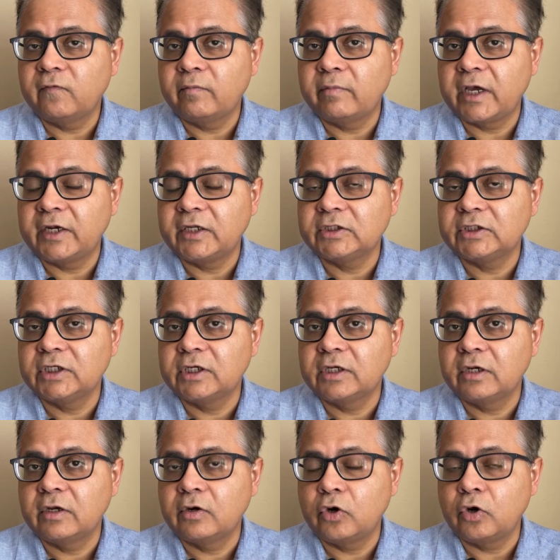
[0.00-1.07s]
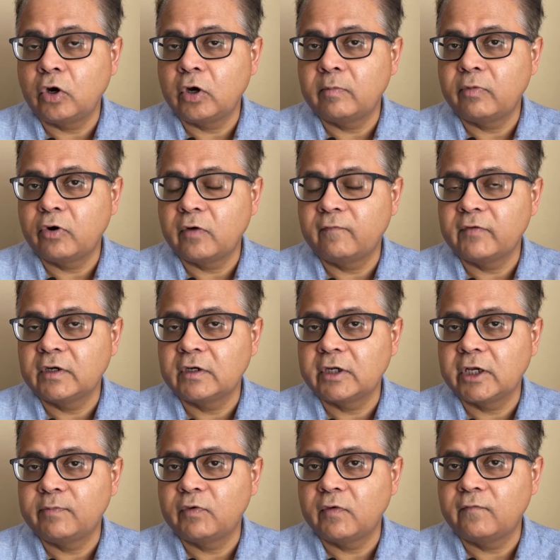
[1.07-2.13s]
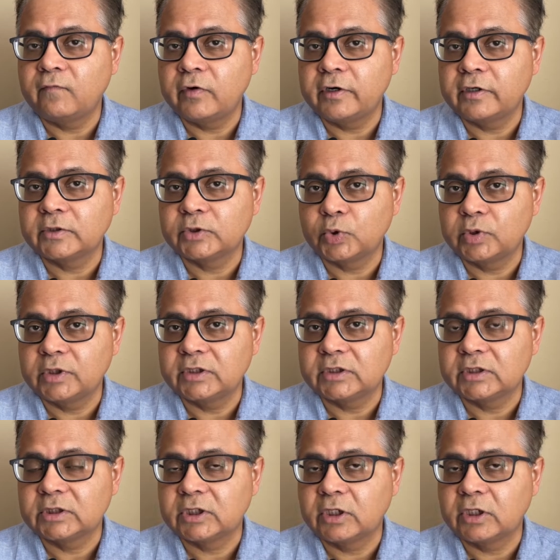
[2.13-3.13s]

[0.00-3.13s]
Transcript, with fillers: managing non-profit type of work. So this is